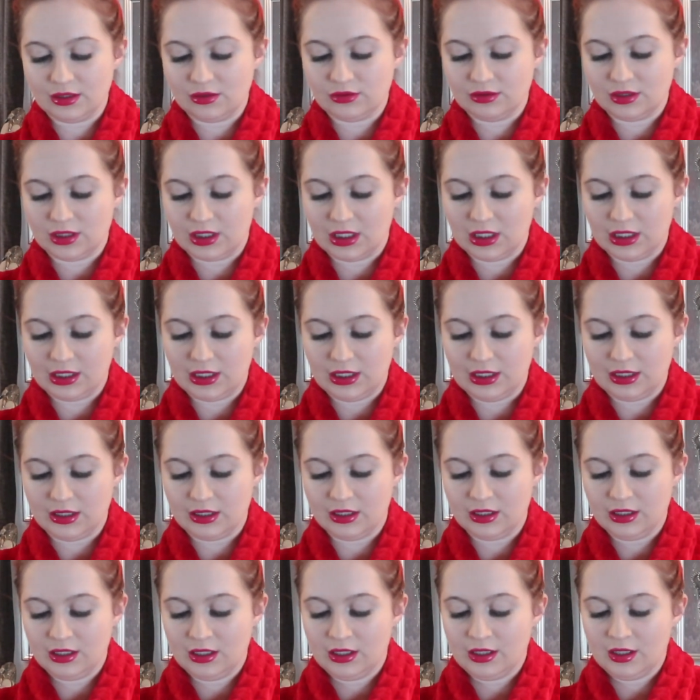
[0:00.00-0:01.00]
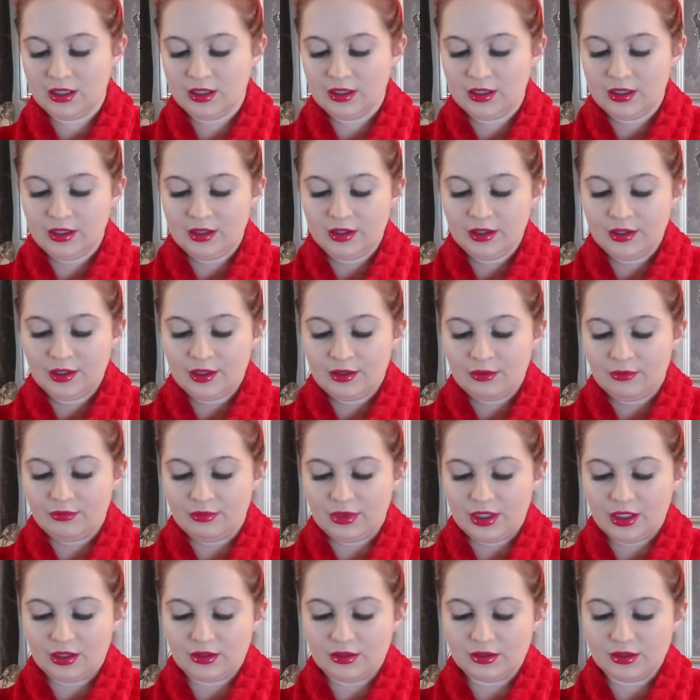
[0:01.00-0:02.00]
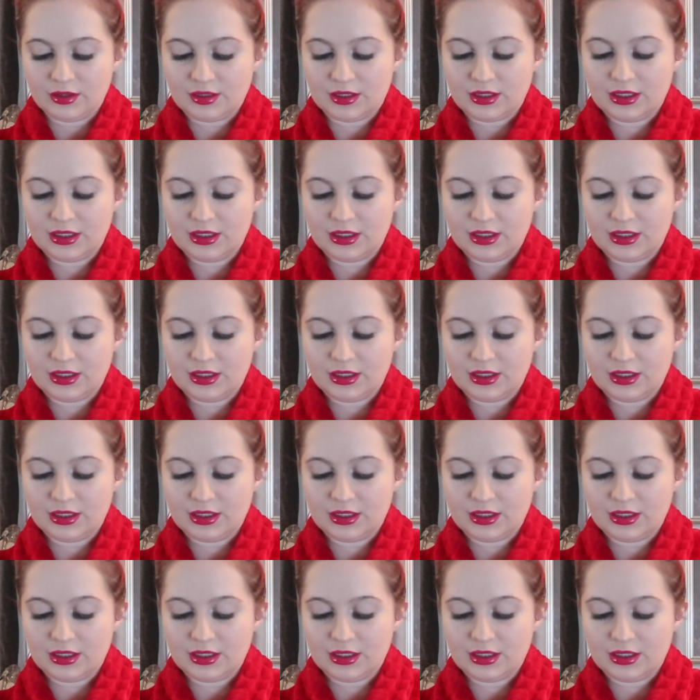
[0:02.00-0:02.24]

a good clean, because